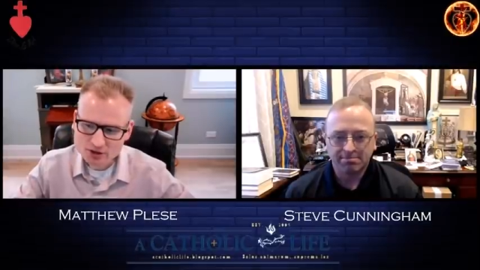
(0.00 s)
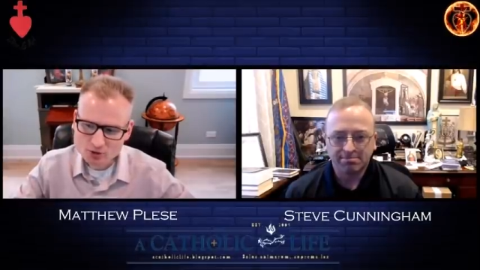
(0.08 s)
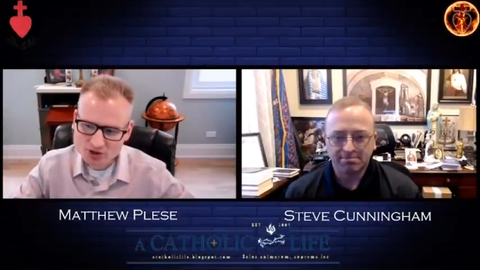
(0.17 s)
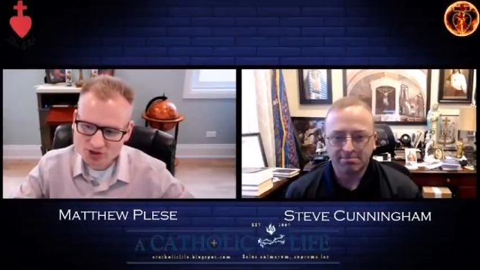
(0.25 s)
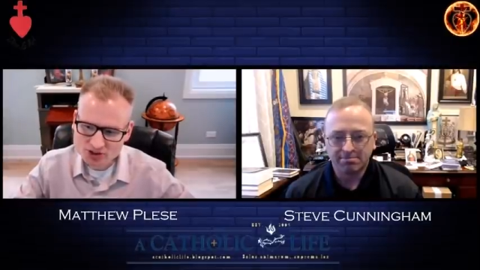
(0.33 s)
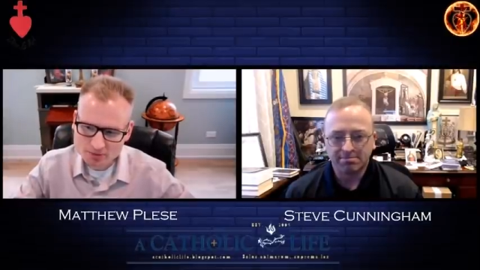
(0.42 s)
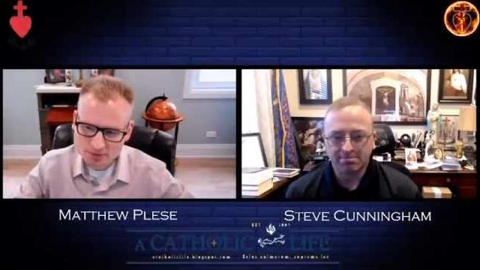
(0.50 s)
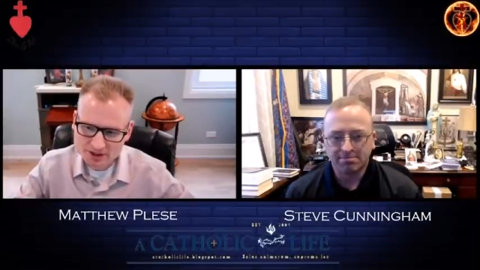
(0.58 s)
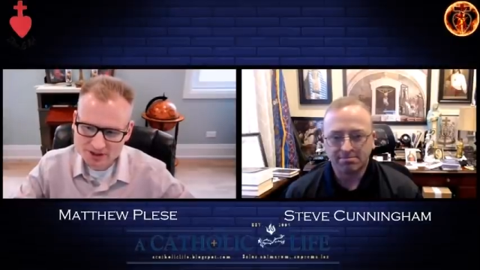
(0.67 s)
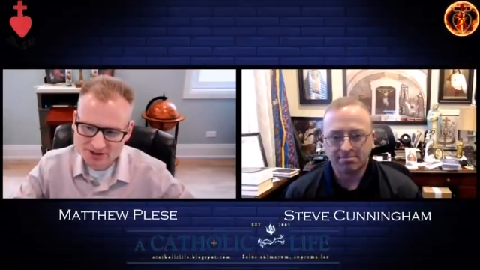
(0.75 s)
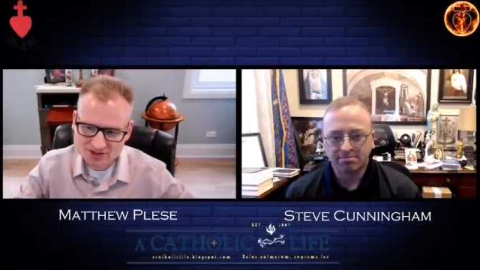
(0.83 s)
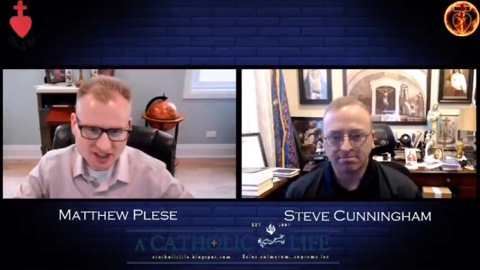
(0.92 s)
Speaker 1: We
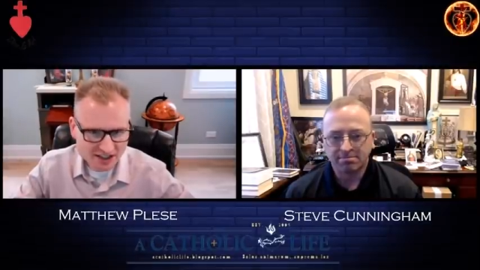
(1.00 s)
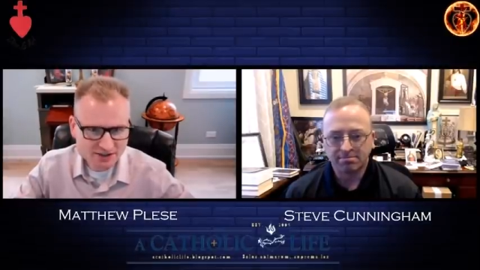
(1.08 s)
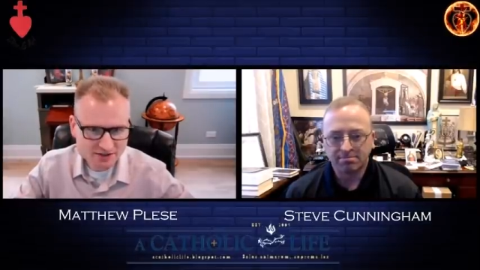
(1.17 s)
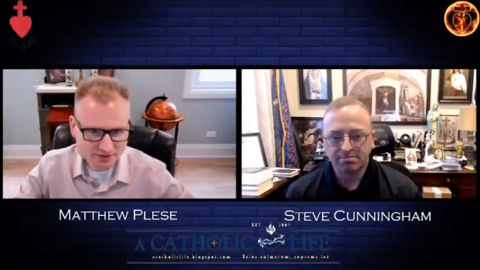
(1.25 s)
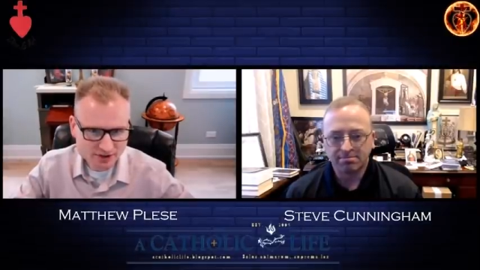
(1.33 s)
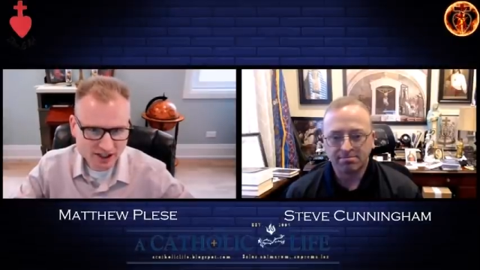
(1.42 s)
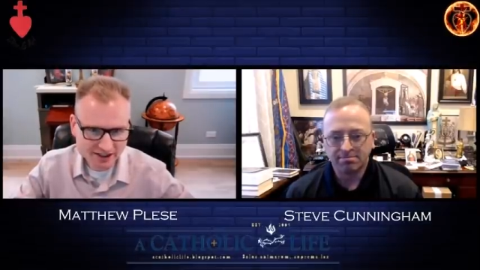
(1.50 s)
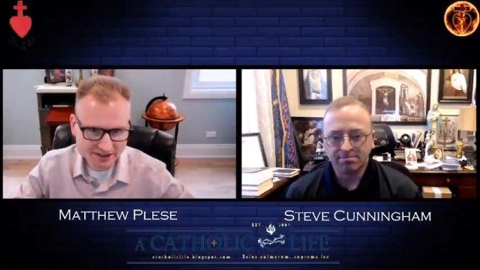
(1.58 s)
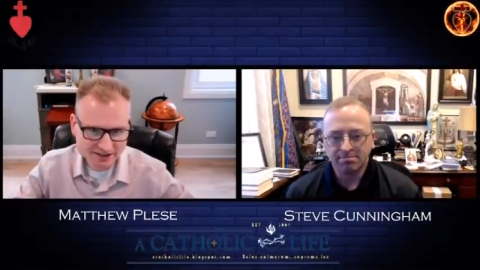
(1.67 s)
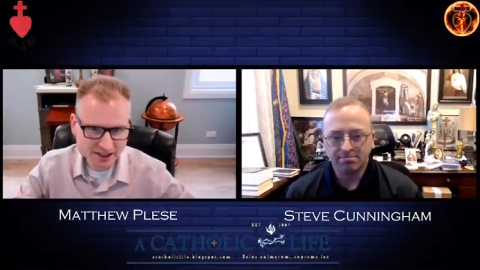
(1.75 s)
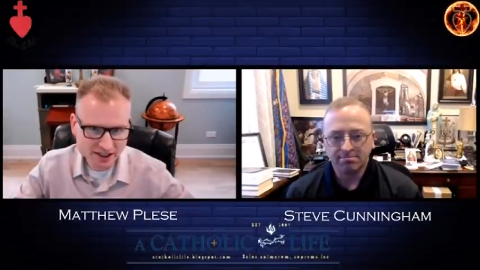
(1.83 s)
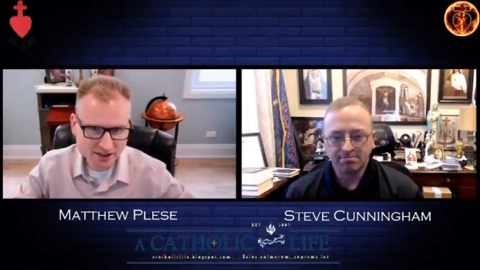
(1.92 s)
simply sanctify
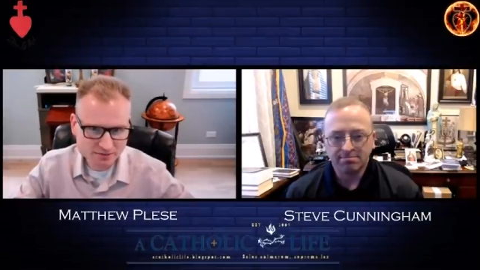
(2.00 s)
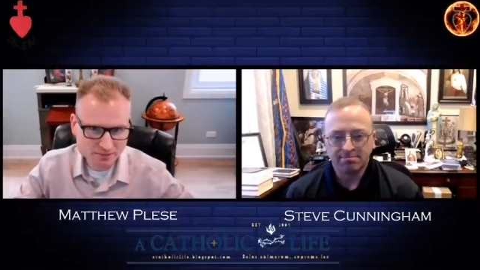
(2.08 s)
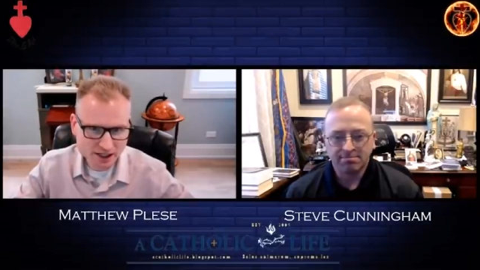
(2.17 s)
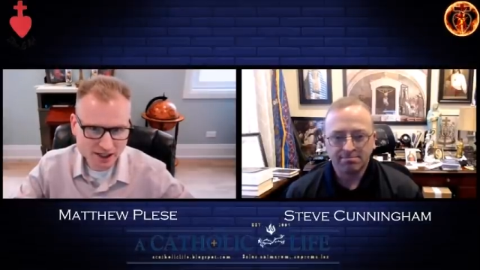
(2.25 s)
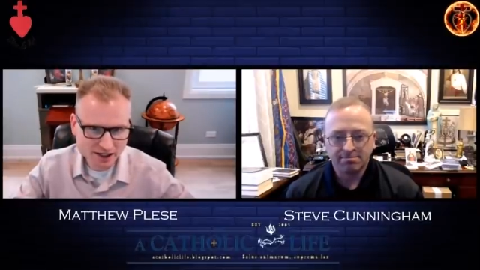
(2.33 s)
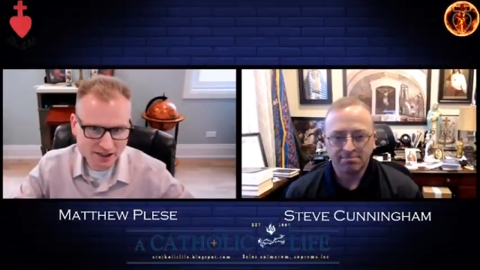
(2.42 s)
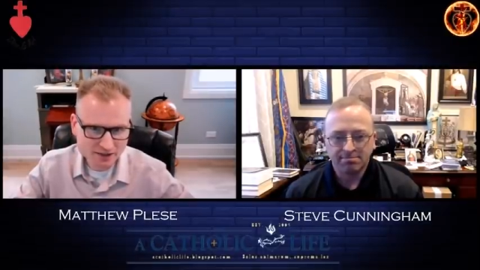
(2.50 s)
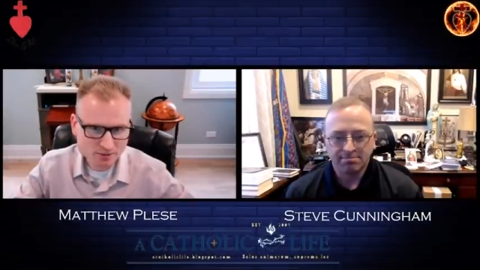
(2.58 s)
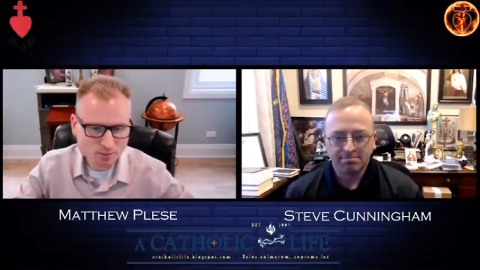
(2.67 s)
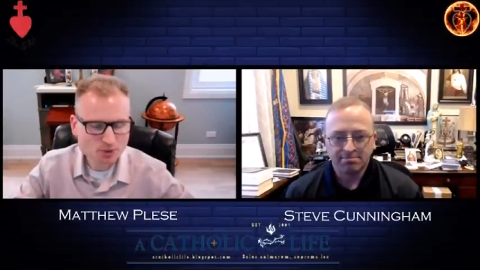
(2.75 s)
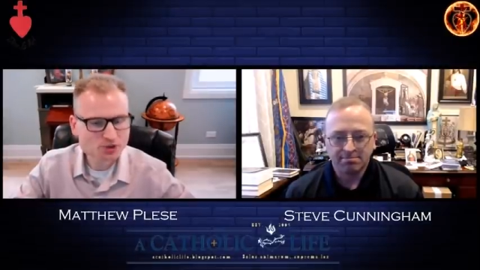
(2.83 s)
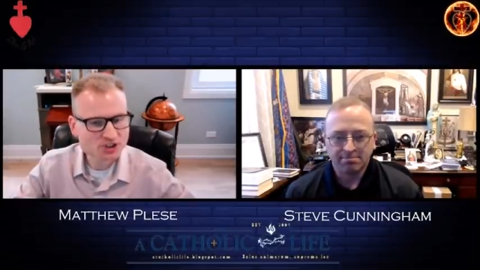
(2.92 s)
time by
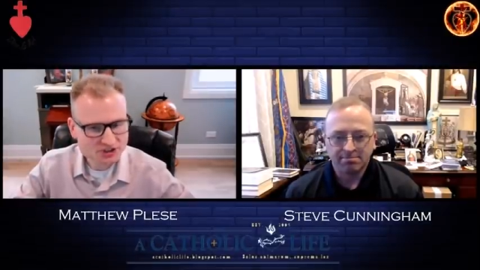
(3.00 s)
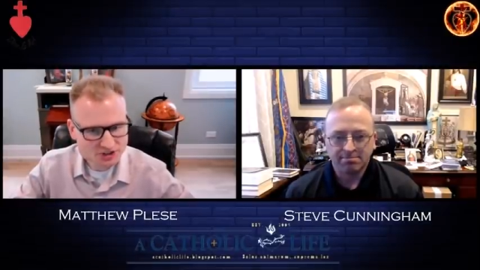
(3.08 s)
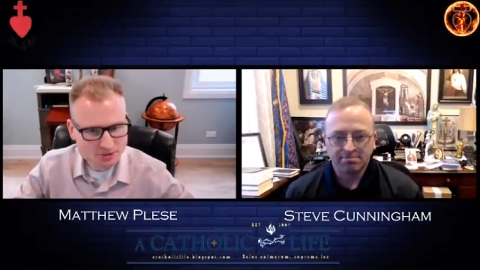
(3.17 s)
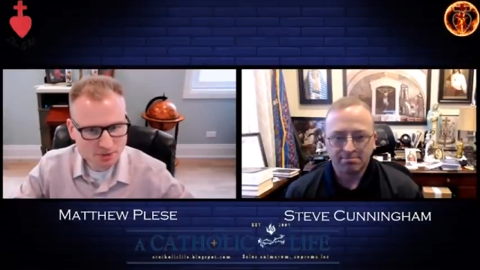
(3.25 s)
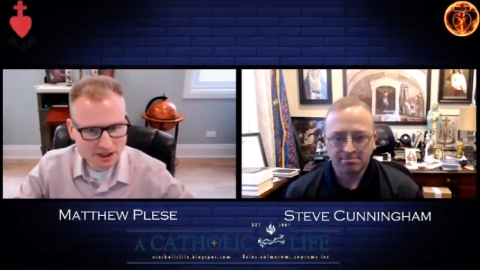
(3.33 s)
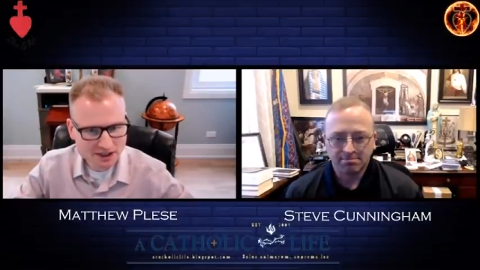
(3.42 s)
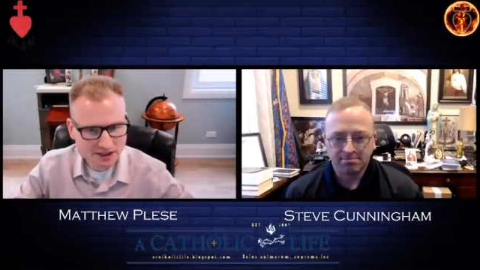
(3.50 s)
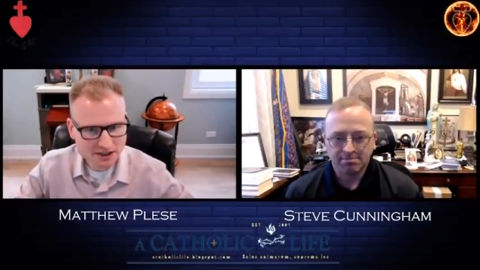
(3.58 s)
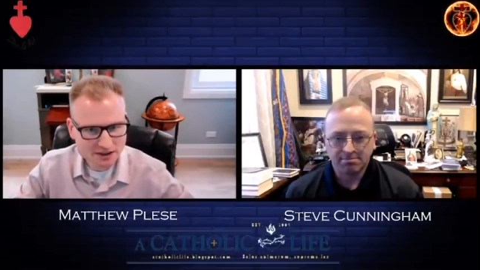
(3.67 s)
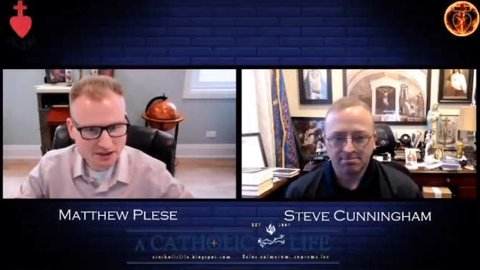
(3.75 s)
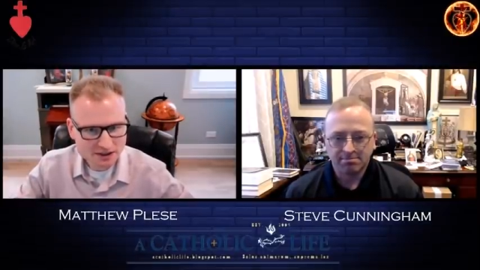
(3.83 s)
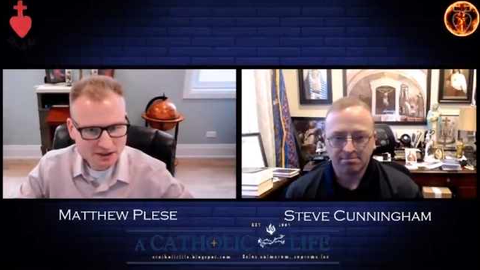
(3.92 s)

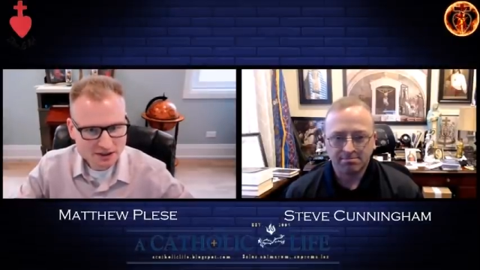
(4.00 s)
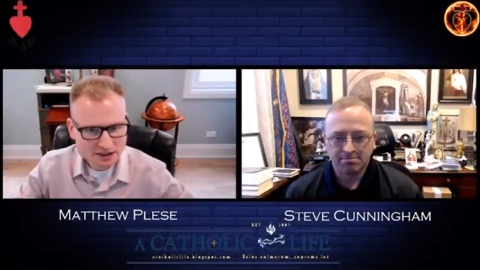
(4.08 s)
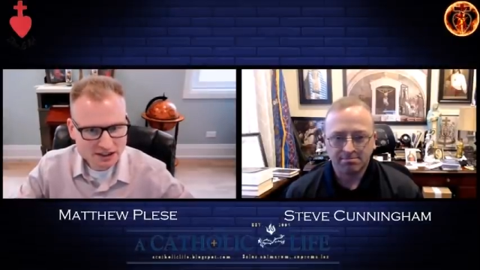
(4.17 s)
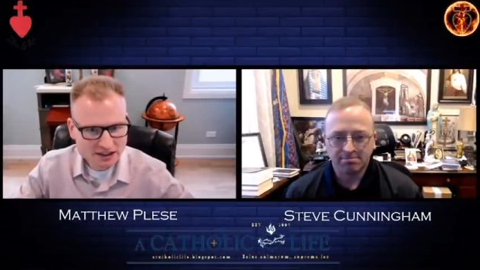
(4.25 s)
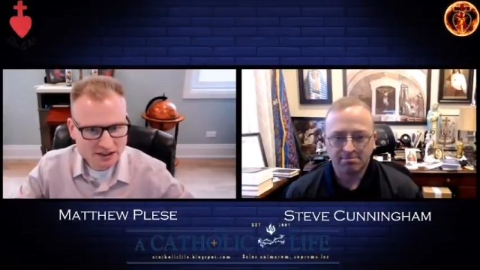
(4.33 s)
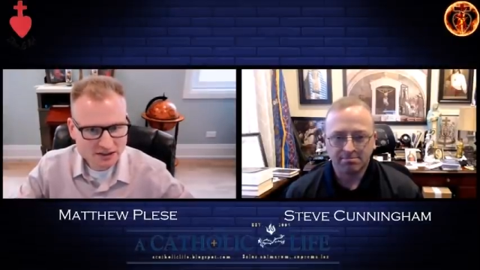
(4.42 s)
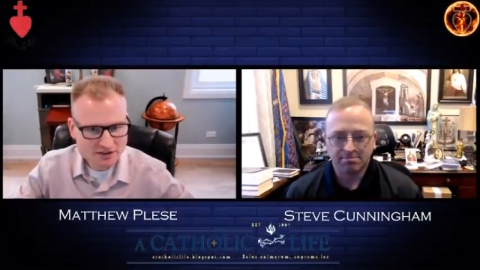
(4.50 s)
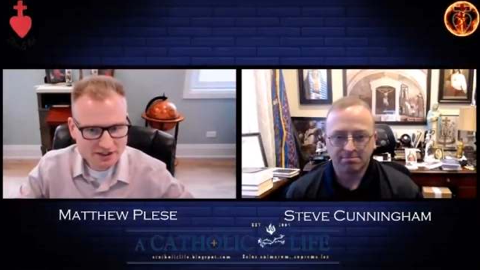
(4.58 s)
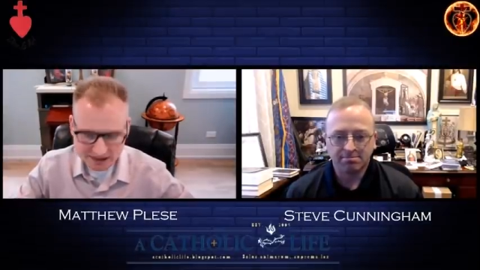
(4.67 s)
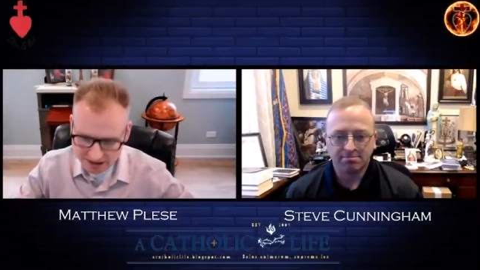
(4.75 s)
participating in the